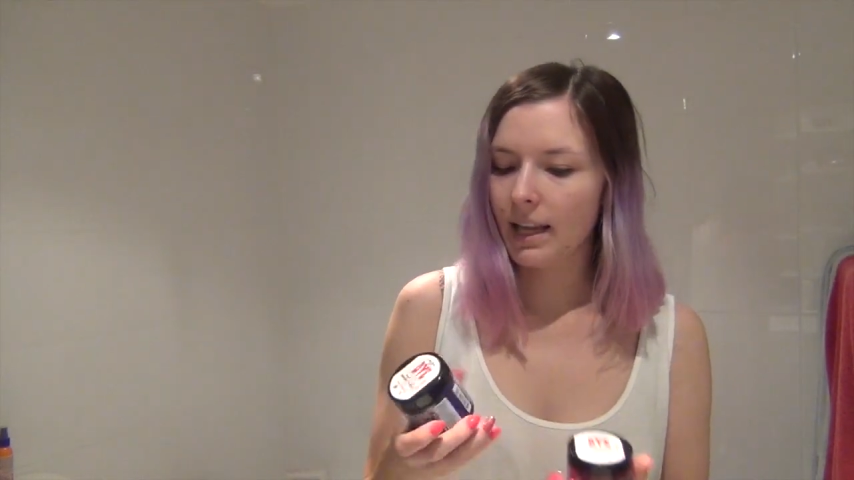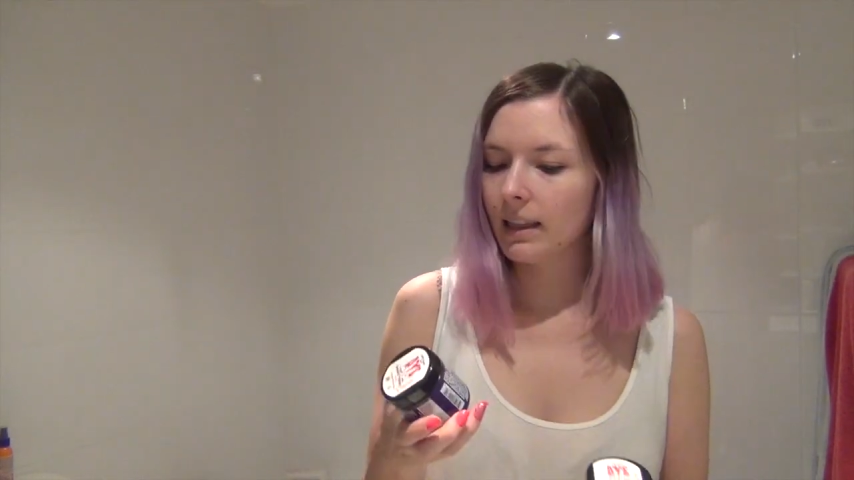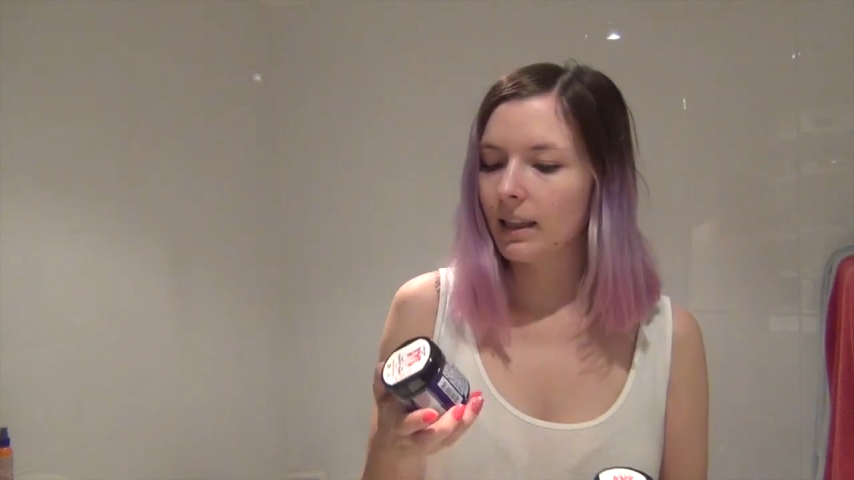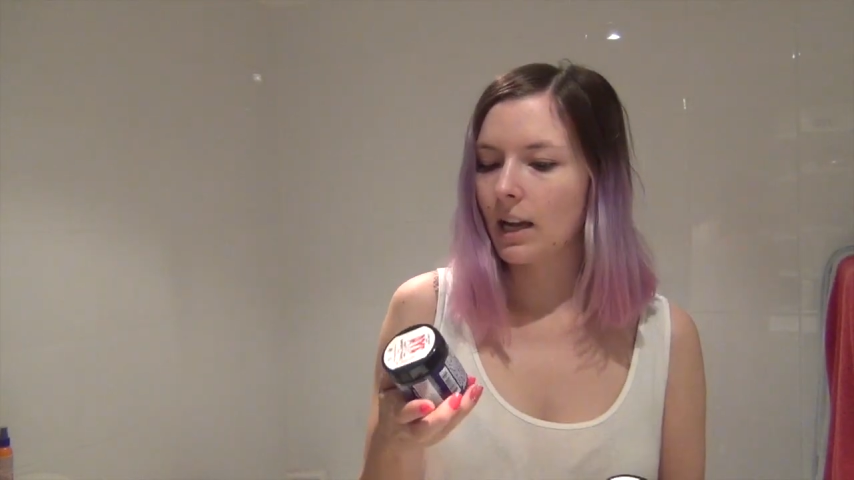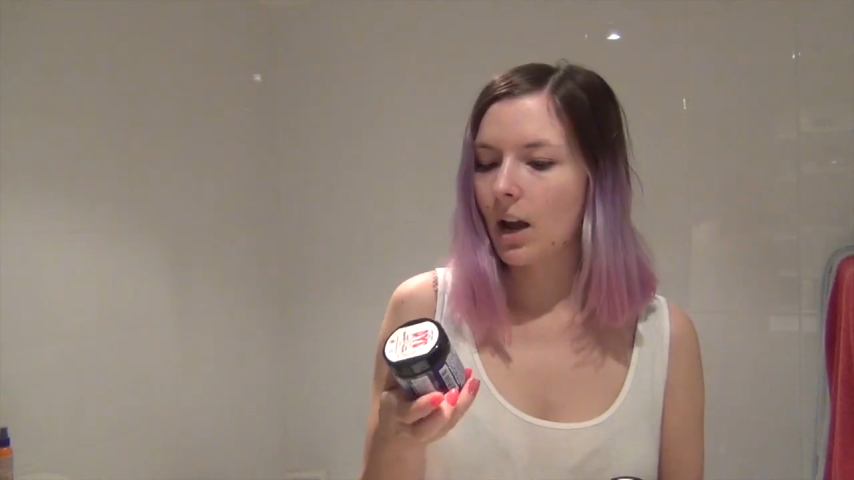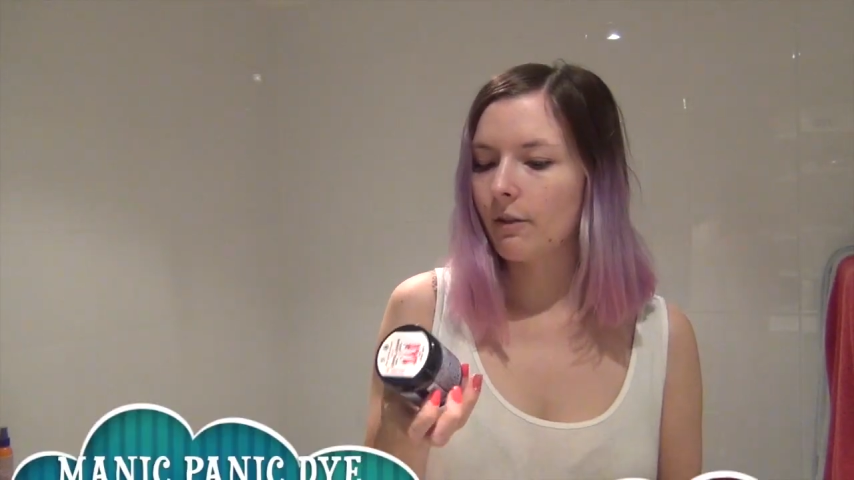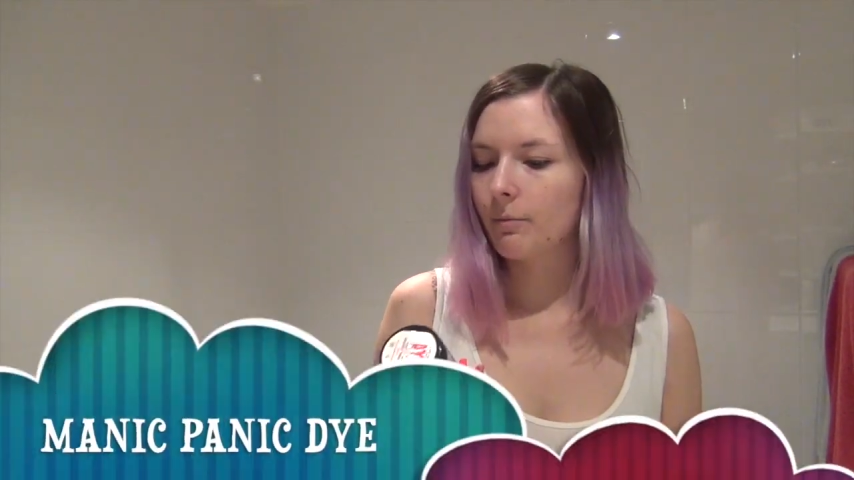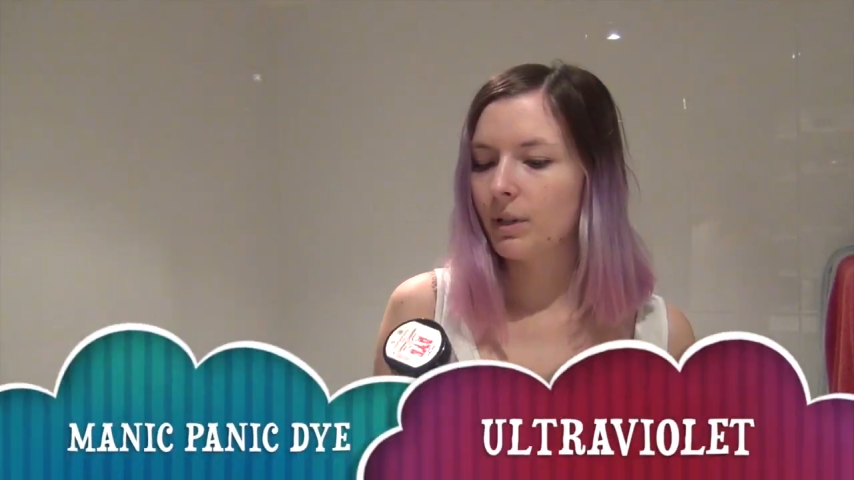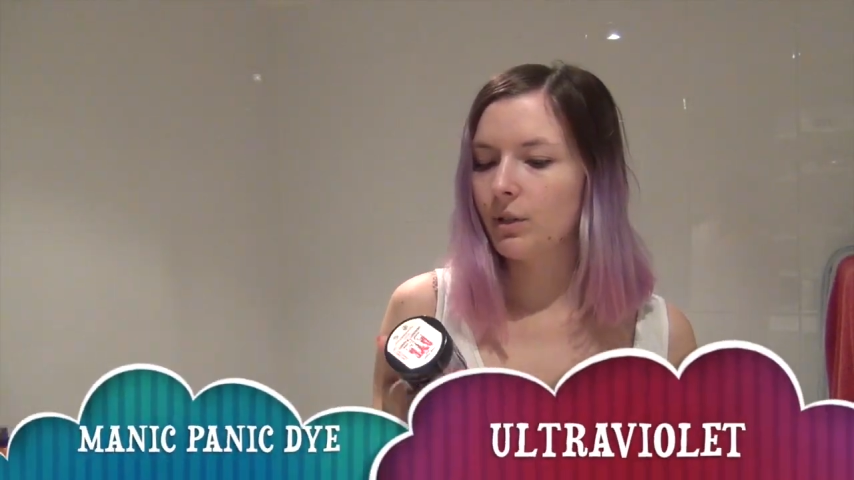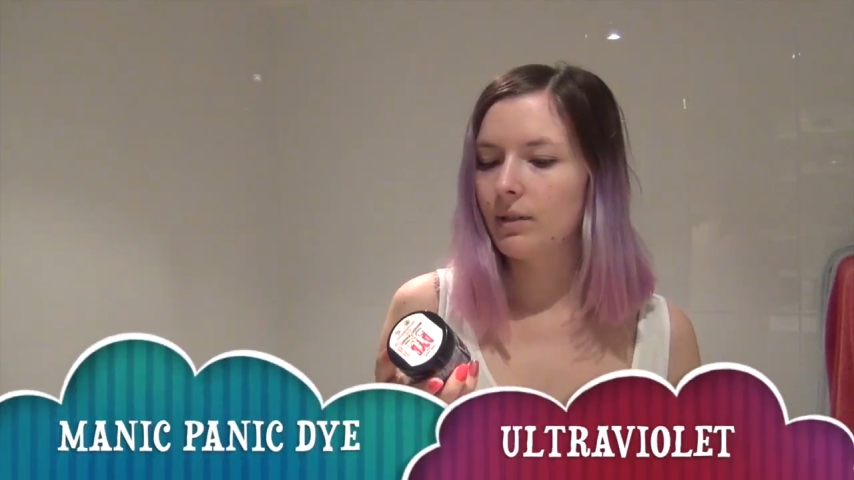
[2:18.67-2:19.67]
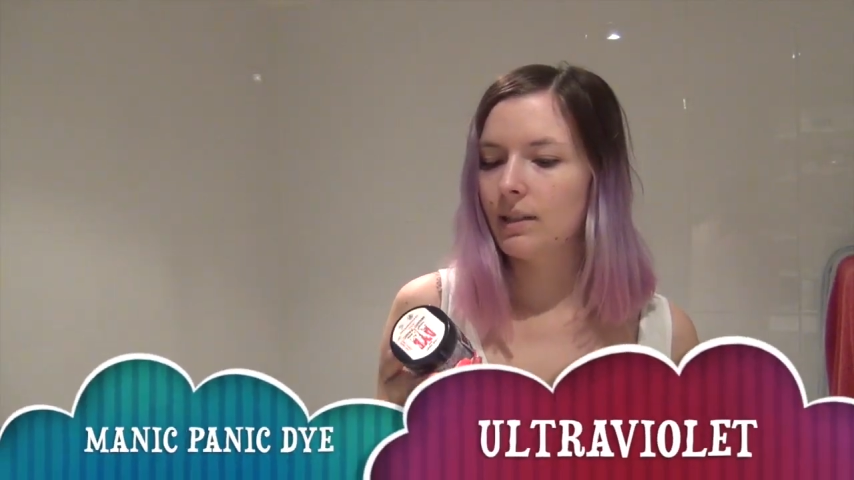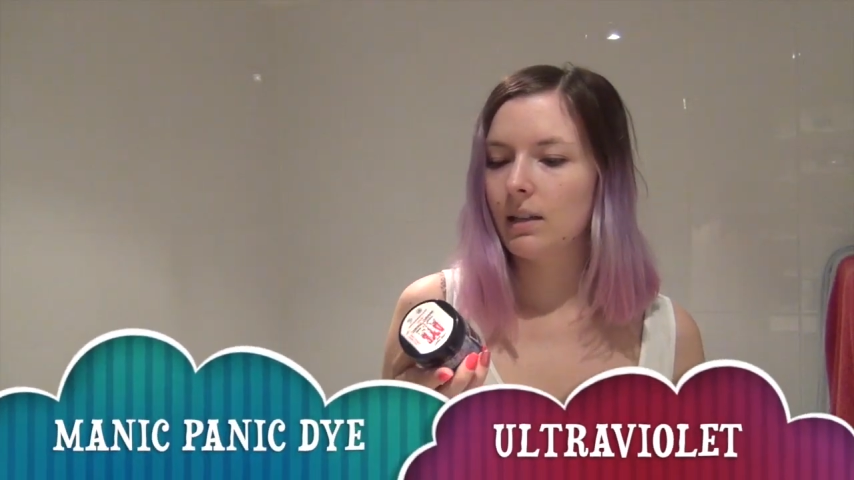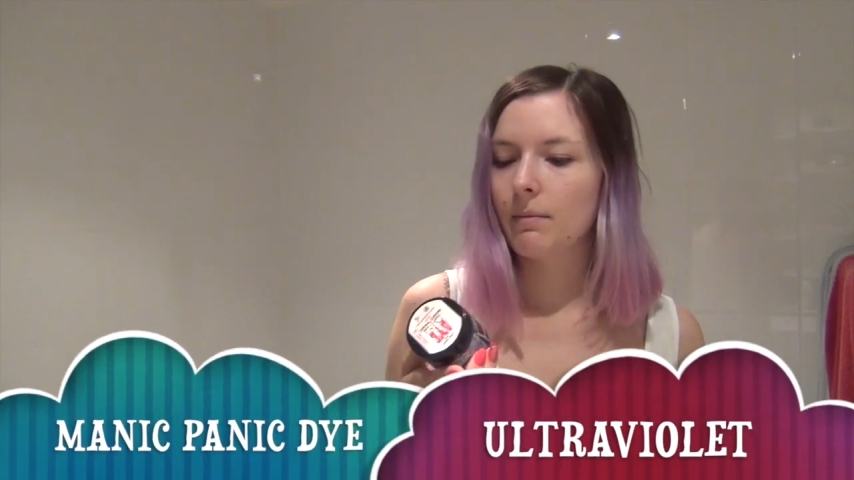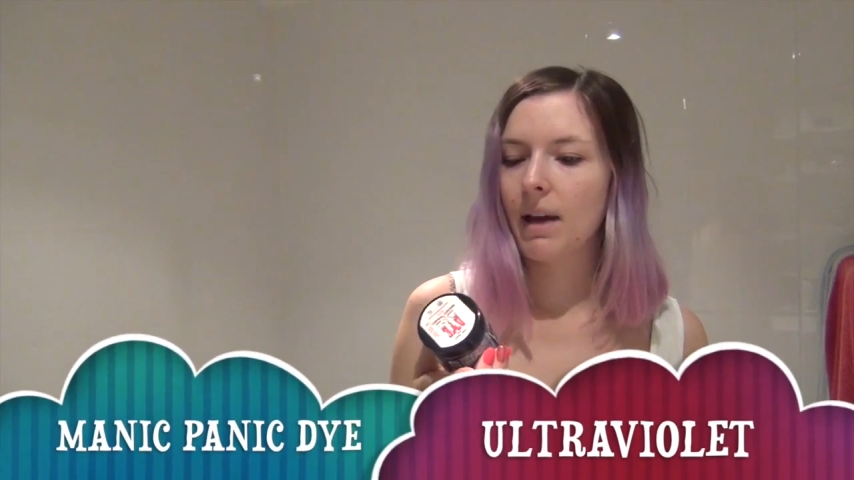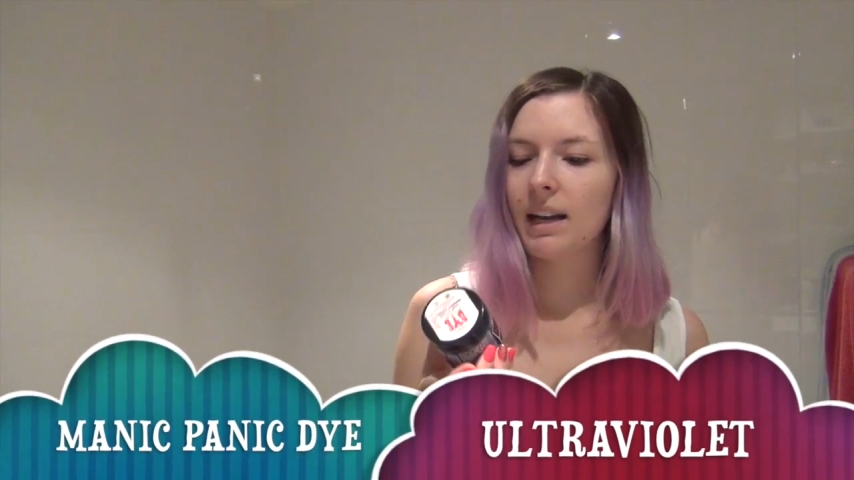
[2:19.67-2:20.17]
lately I've been
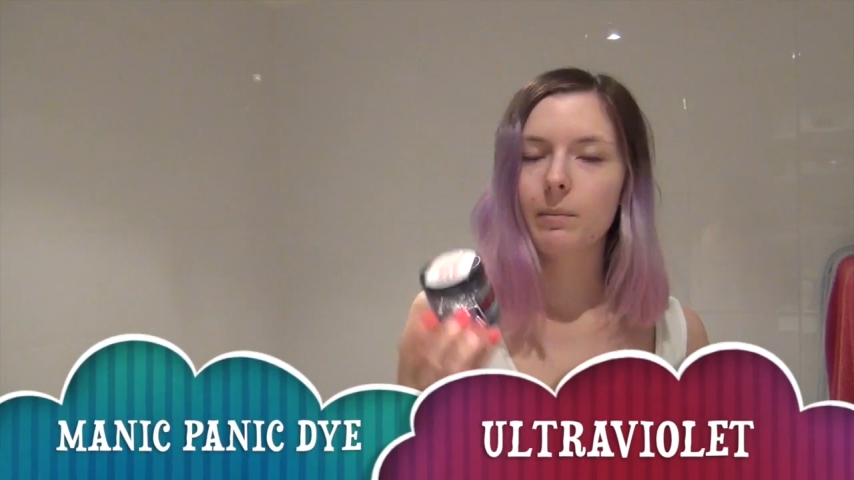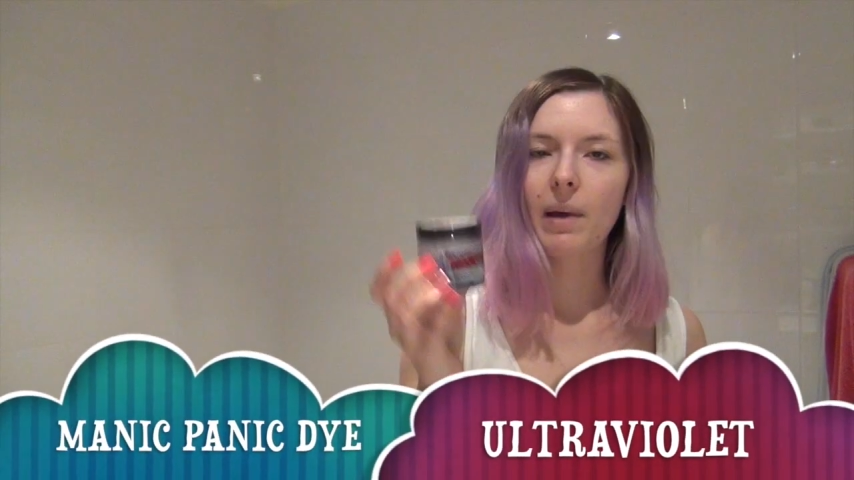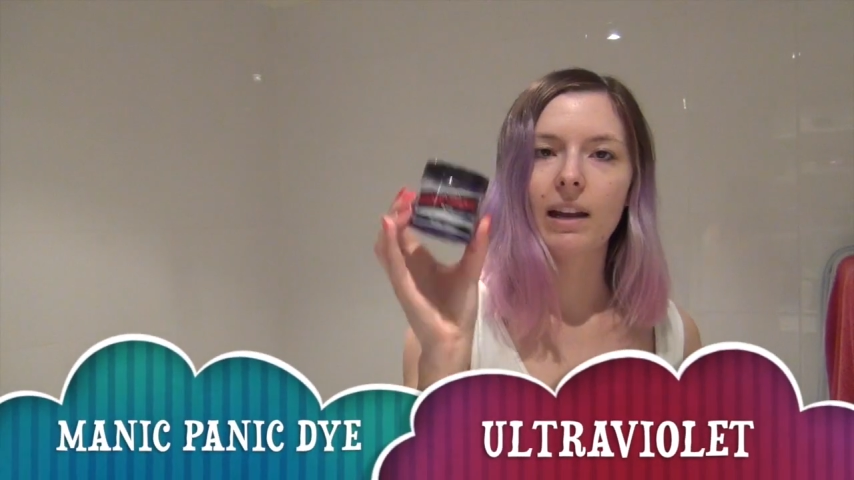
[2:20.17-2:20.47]
using Manic